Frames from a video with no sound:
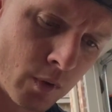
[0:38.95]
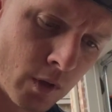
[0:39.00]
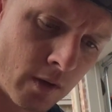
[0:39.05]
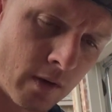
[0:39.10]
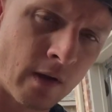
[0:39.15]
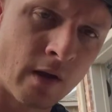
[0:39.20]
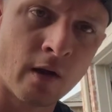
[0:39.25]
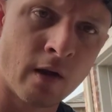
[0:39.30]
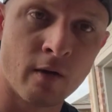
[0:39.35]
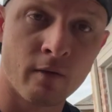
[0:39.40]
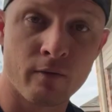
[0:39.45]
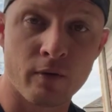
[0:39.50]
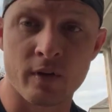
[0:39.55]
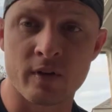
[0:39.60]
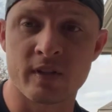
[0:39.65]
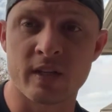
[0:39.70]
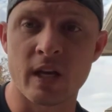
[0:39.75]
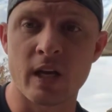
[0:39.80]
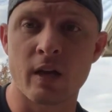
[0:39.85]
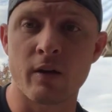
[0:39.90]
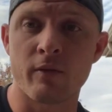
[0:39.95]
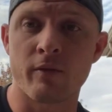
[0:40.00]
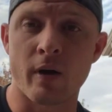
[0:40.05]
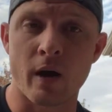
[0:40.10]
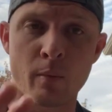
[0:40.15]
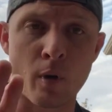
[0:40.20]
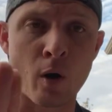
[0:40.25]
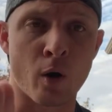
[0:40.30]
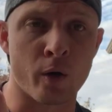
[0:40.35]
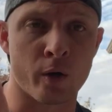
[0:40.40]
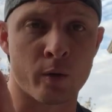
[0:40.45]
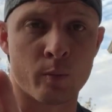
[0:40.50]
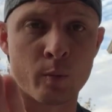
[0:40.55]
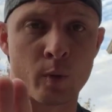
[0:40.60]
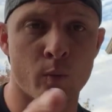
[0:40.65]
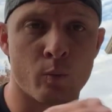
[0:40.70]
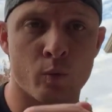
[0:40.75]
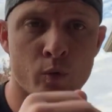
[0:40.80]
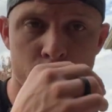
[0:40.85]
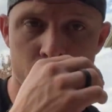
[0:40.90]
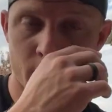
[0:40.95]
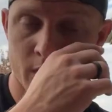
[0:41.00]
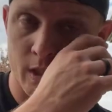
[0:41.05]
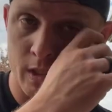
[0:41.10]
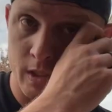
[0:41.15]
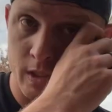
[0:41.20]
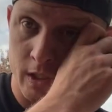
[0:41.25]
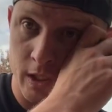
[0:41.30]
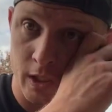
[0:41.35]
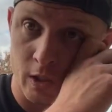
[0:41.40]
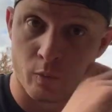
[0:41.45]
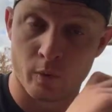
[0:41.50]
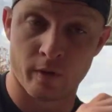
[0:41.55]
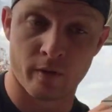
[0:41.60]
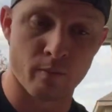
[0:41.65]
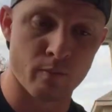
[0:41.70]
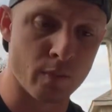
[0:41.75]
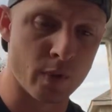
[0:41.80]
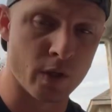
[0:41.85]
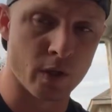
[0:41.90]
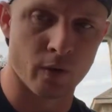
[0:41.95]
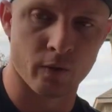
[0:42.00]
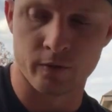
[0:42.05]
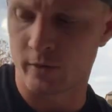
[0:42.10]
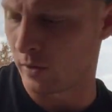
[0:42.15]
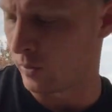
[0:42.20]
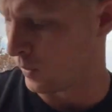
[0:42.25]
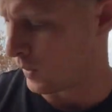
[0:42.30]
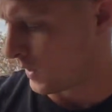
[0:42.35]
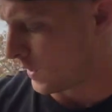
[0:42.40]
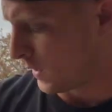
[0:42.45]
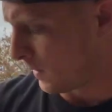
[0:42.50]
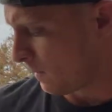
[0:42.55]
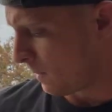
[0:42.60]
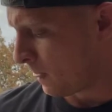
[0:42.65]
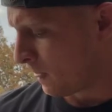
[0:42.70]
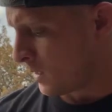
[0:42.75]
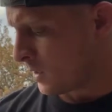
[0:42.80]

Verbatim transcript: but for the sake of argument, we're just going to stick with mils, okay?